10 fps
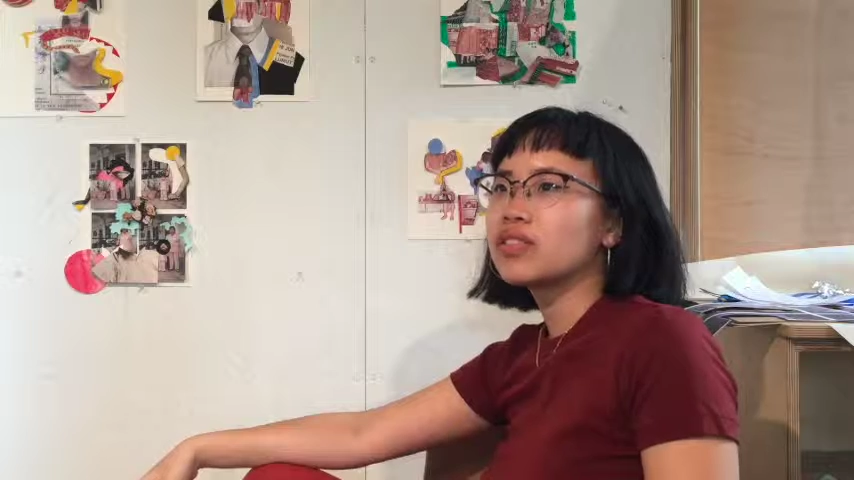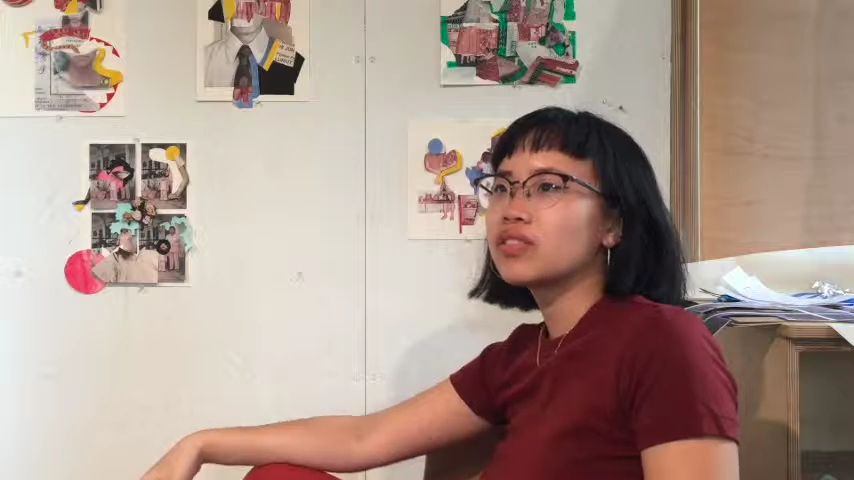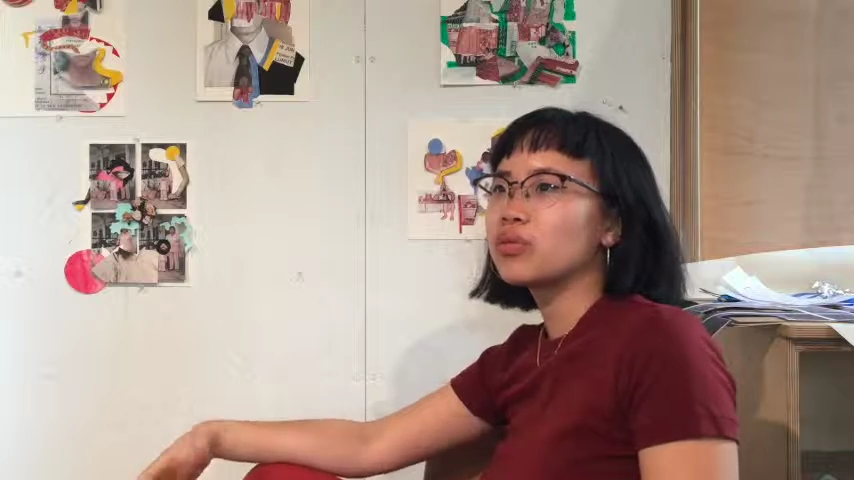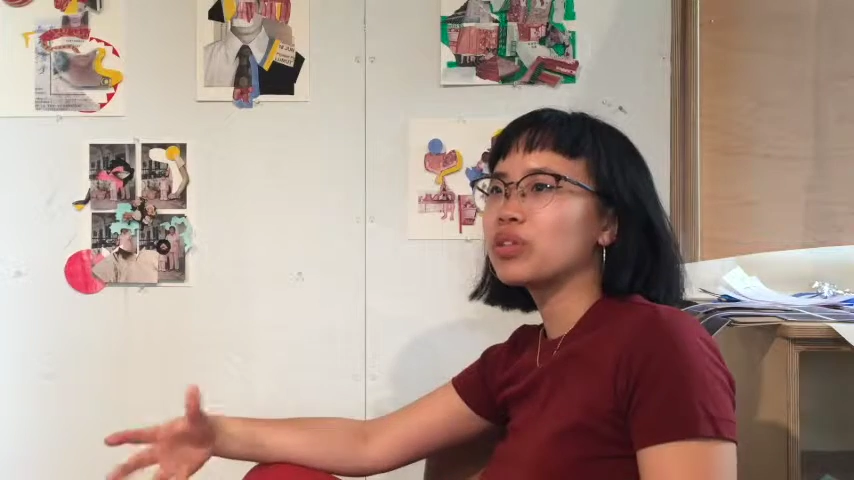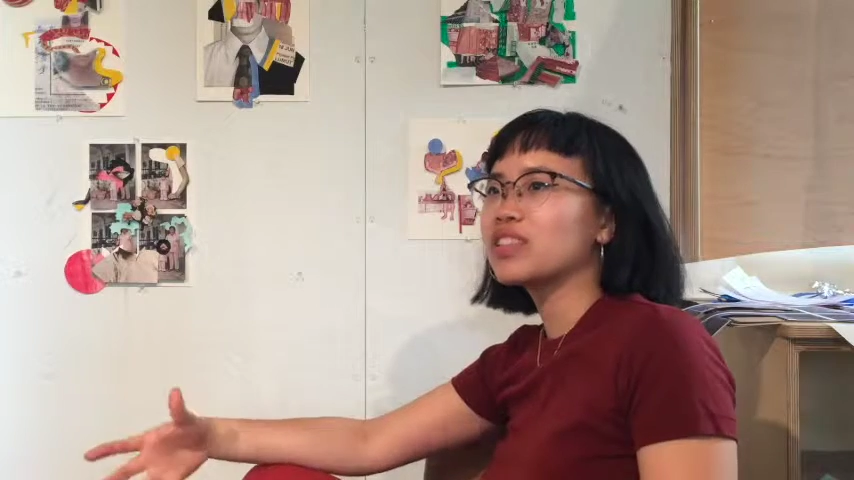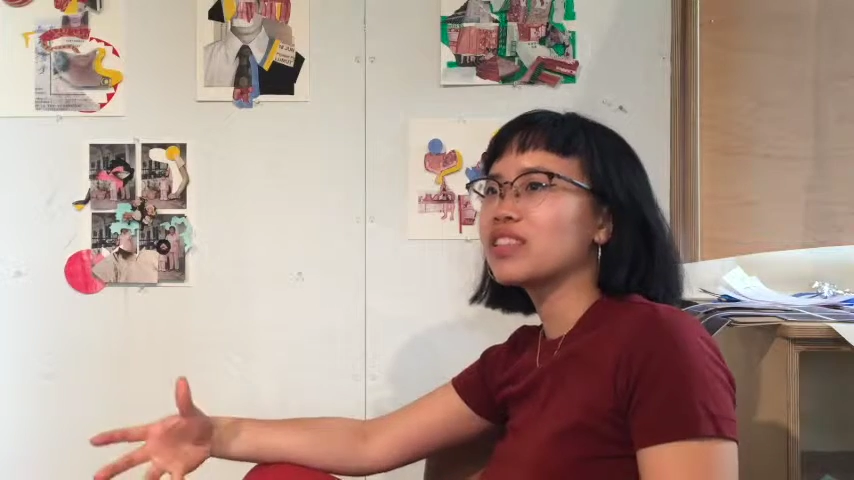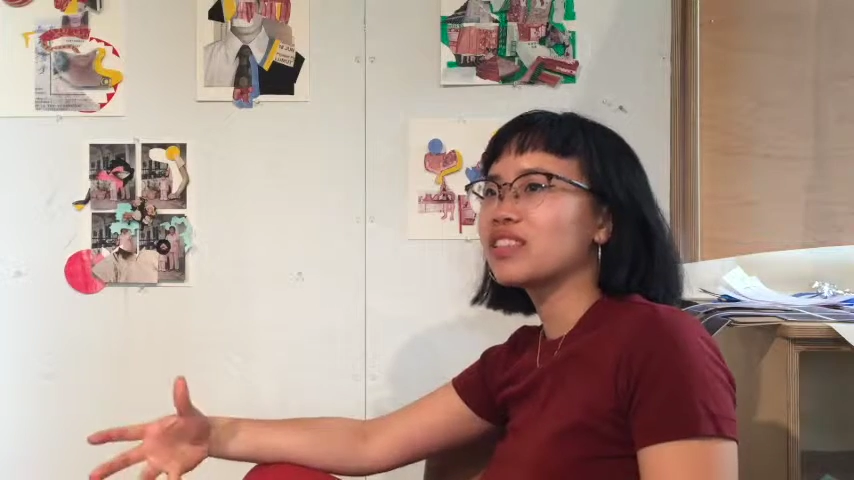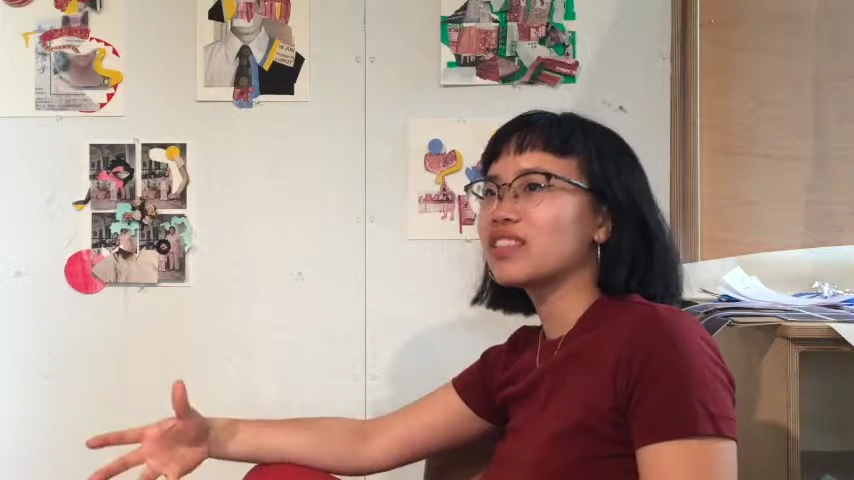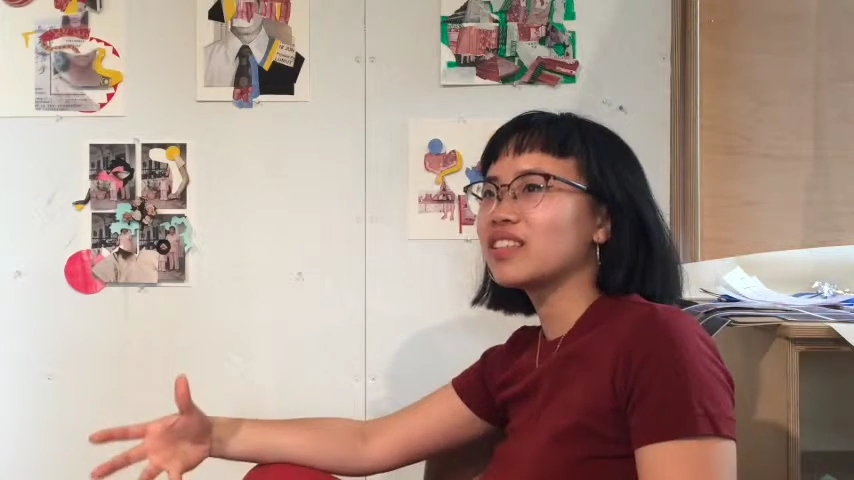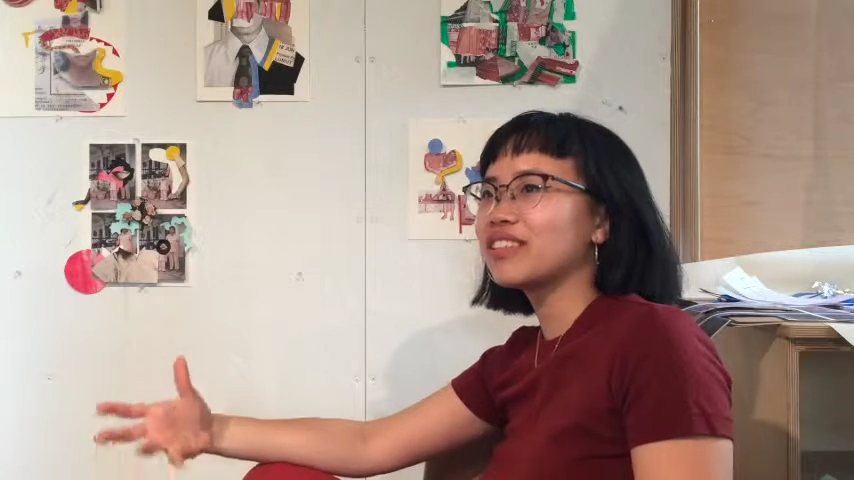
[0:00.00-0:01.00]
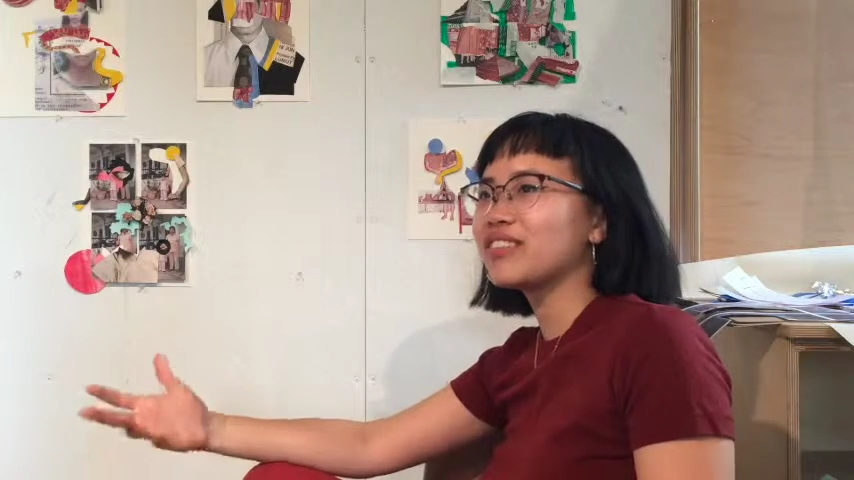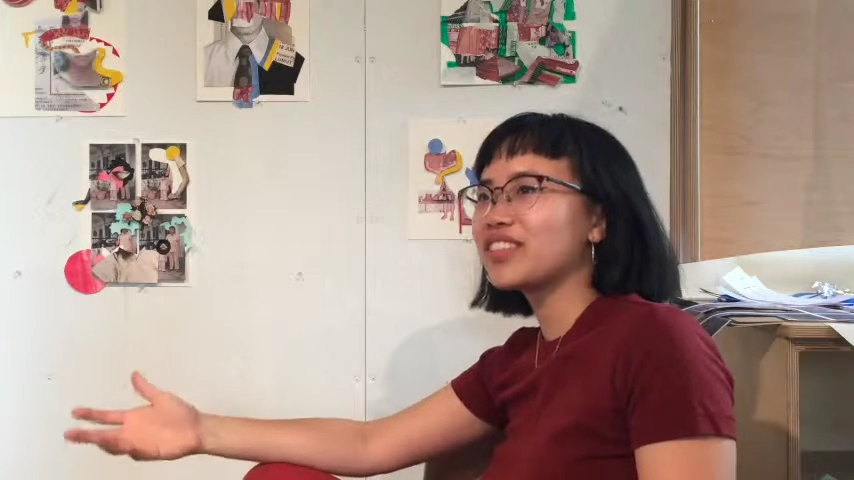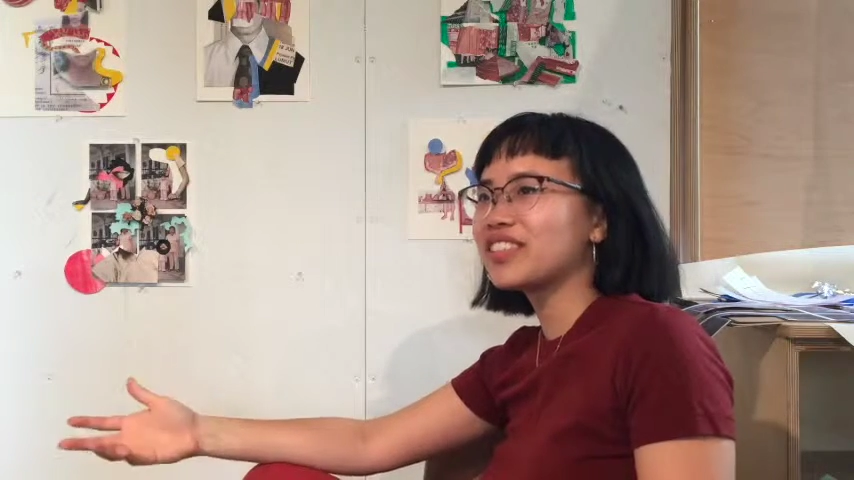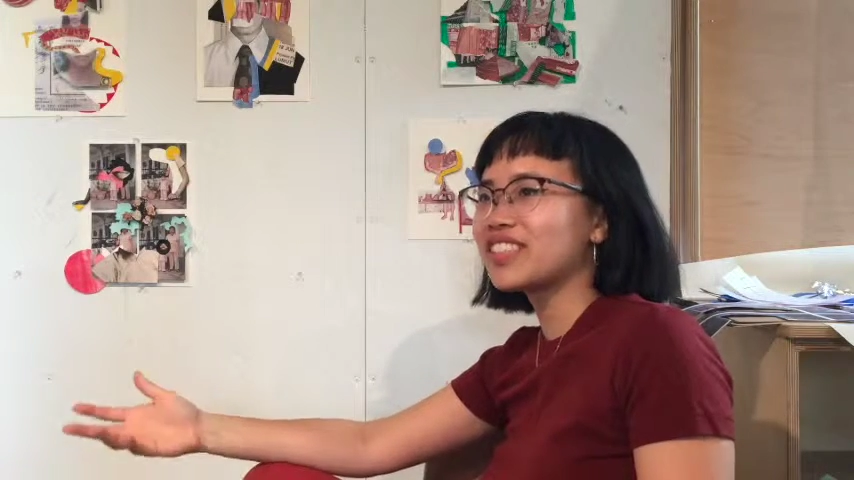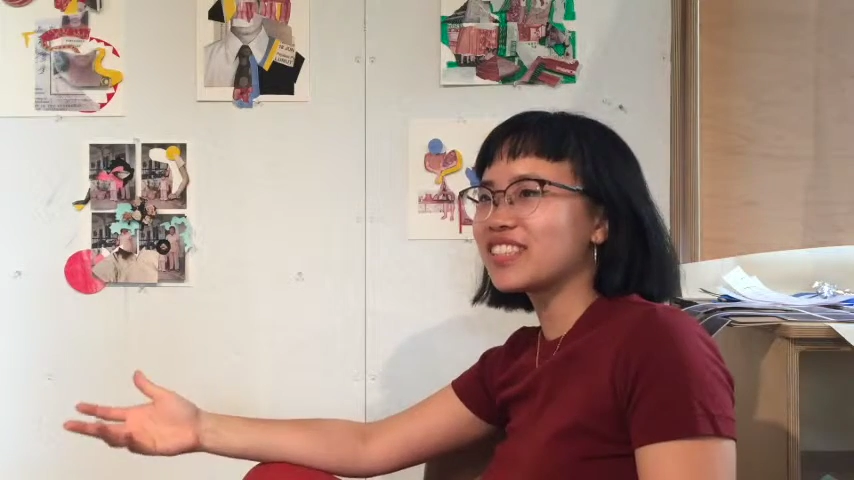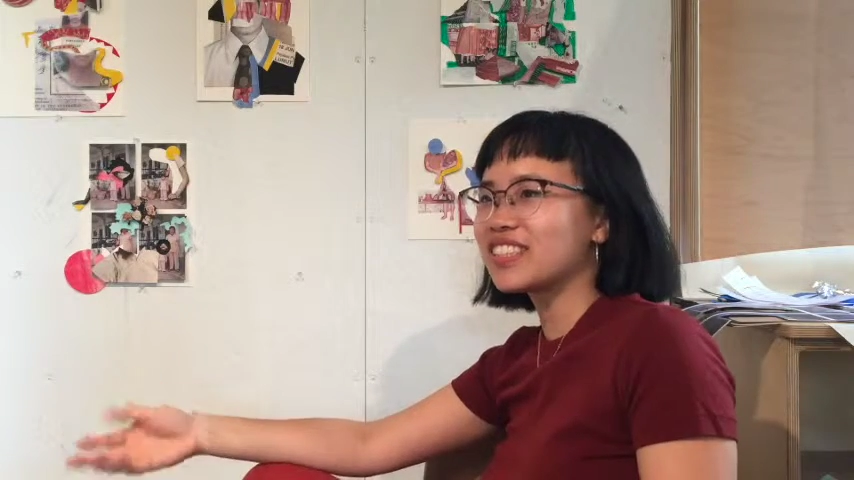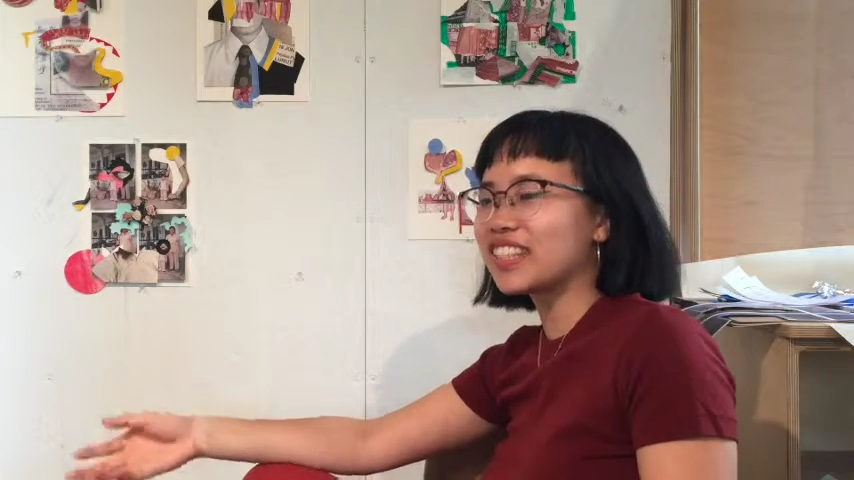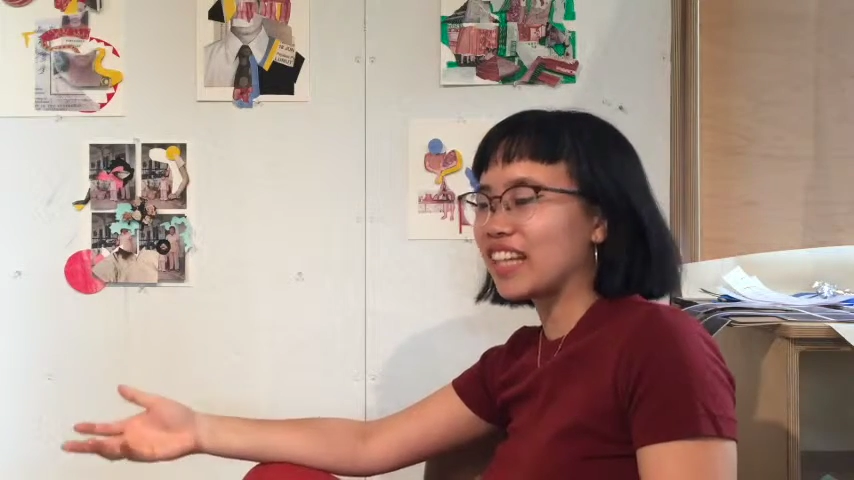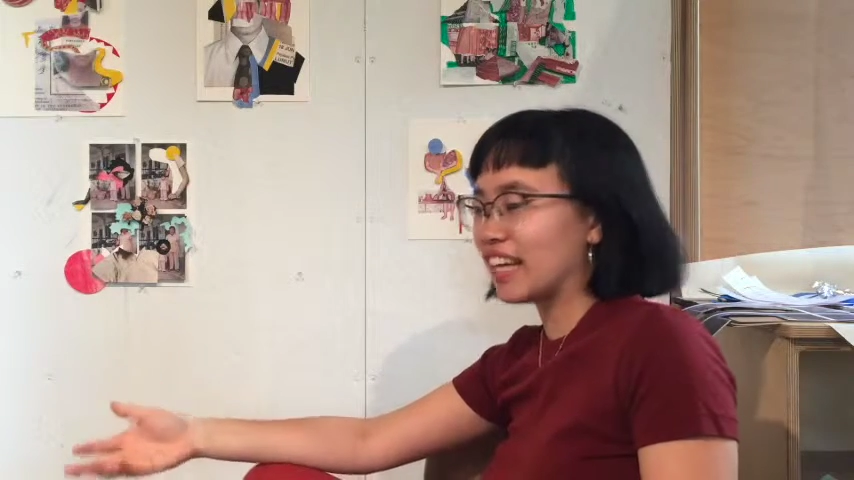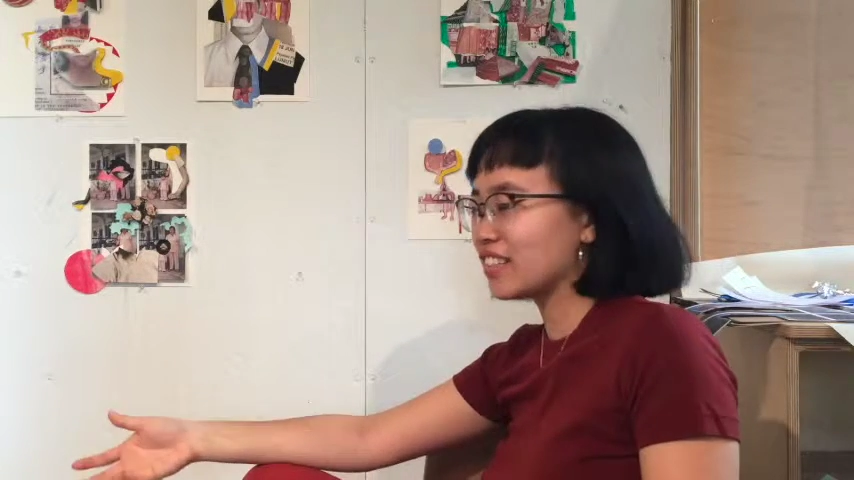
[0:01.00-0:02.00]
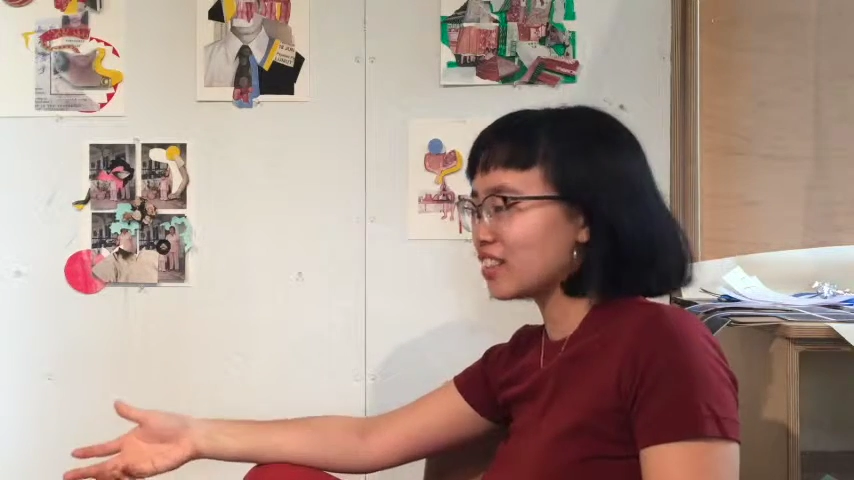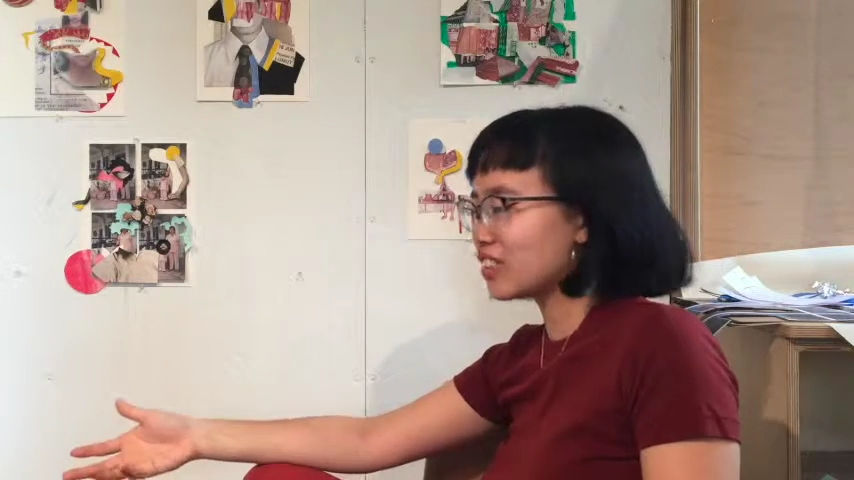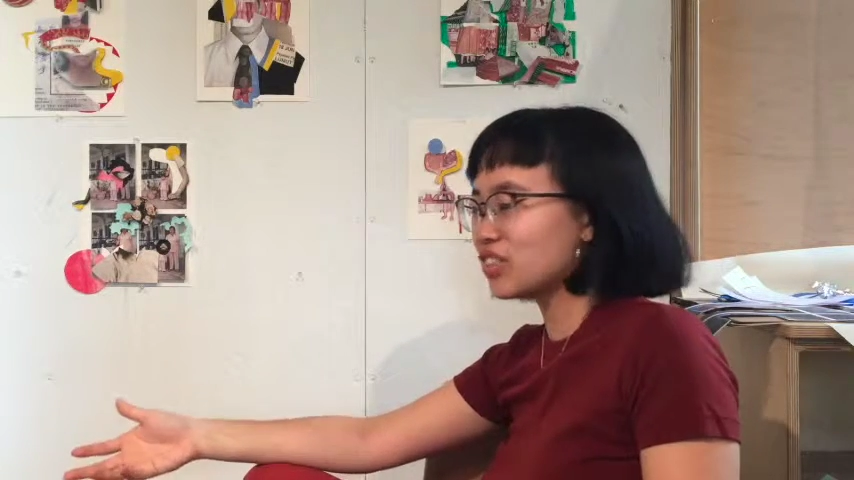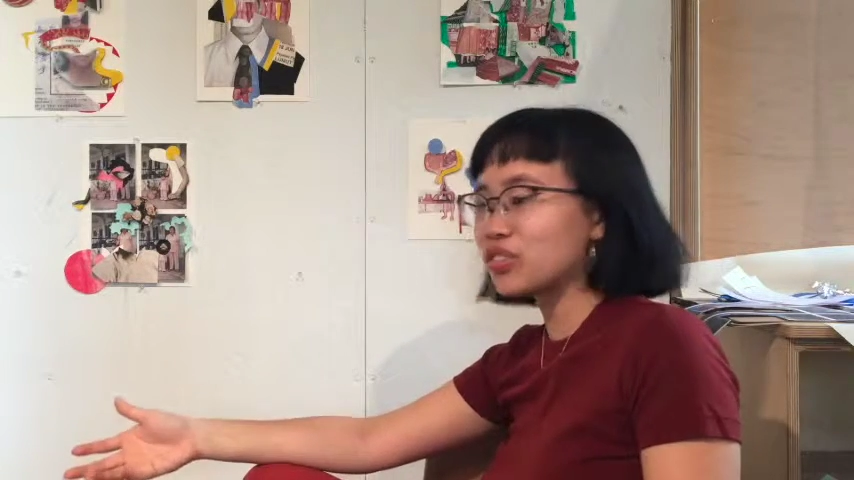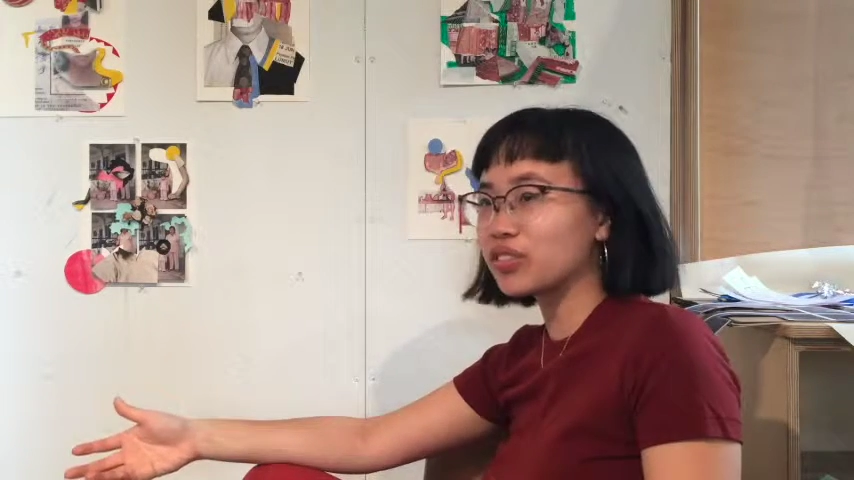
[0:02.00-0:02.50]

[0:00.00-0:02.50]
So what does his hands do?